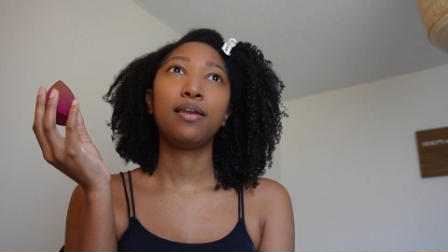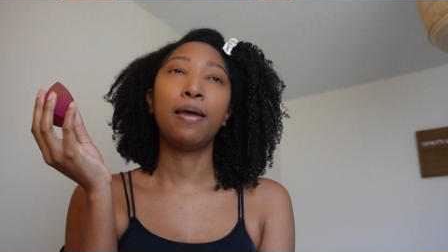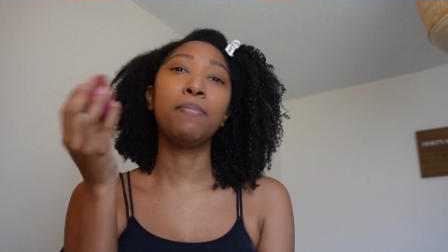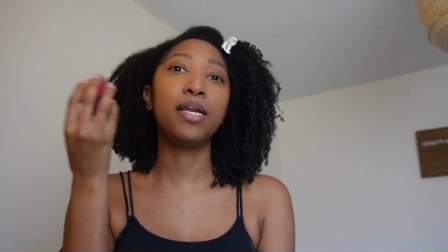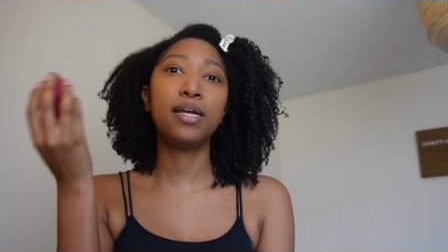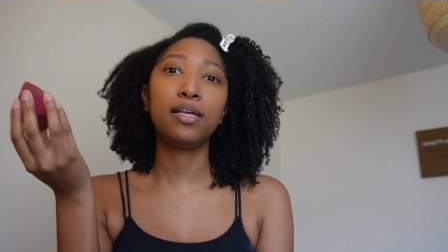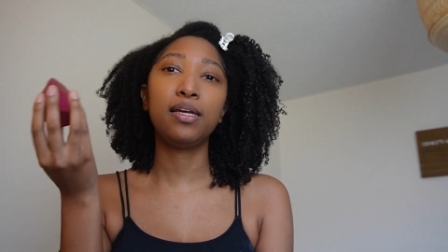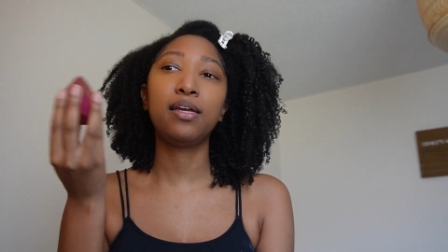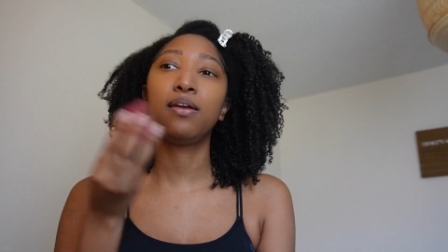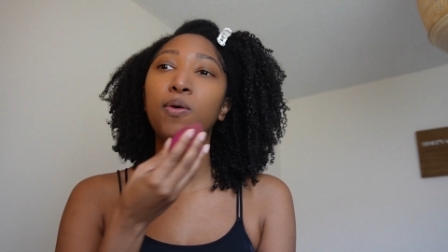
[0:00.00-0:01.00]

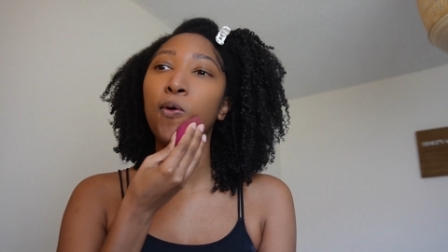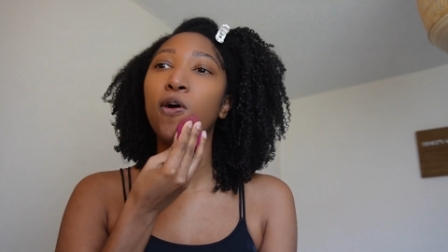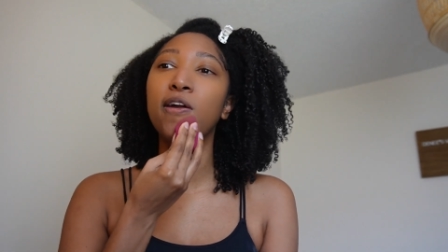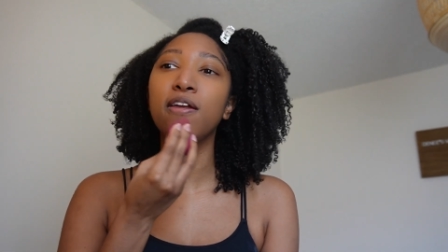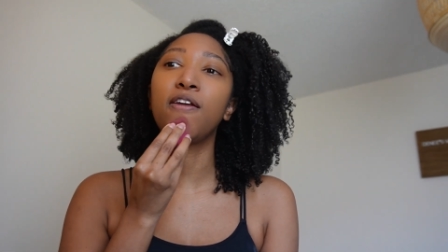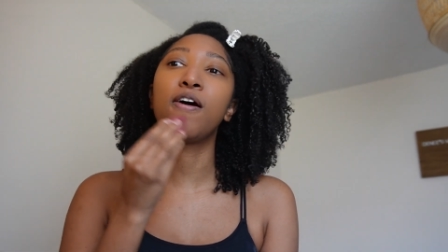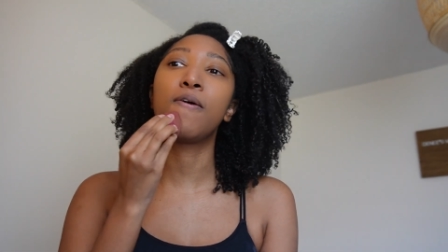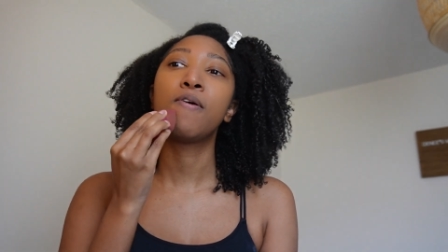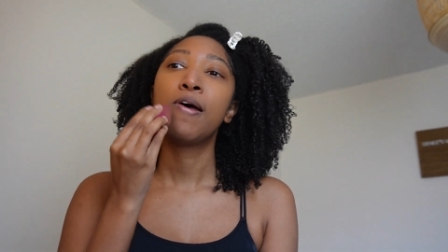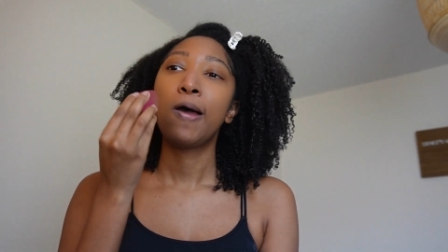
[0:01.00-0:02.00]
immediately or you know